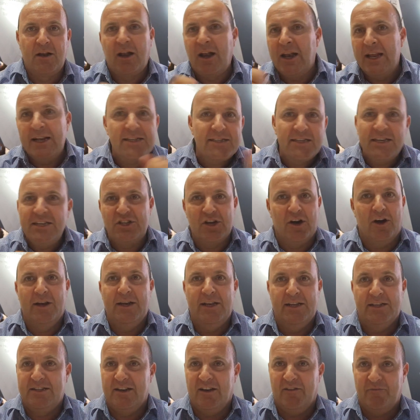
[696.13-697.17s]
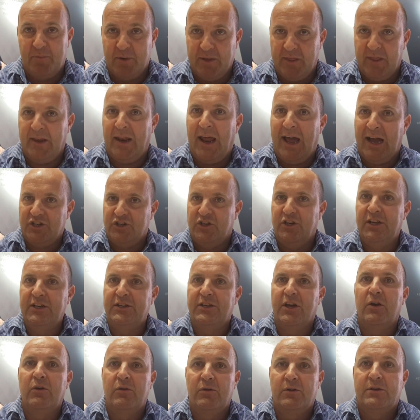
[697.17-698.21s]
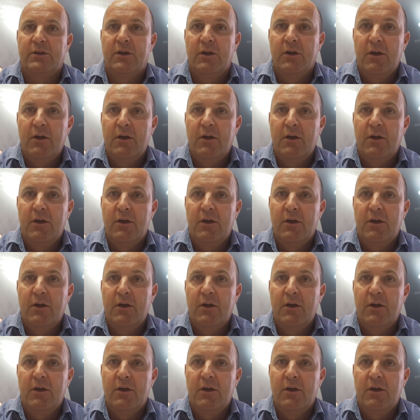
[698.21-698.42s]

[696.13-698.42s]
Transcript: glitzy shiny stuff but that actually don't